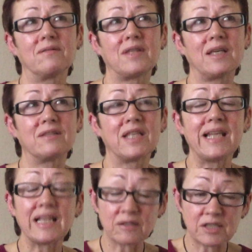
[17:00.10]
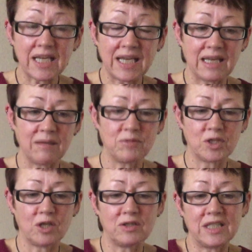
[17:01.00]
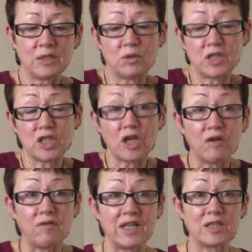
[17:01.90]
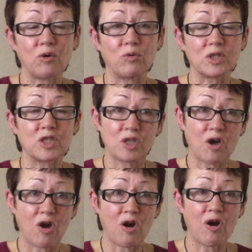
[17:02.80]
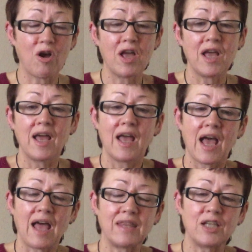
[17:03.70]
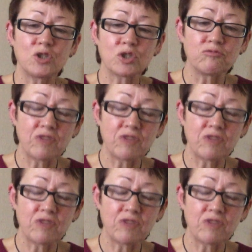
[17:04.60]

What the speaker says: the little team turned into a service called Star, and then just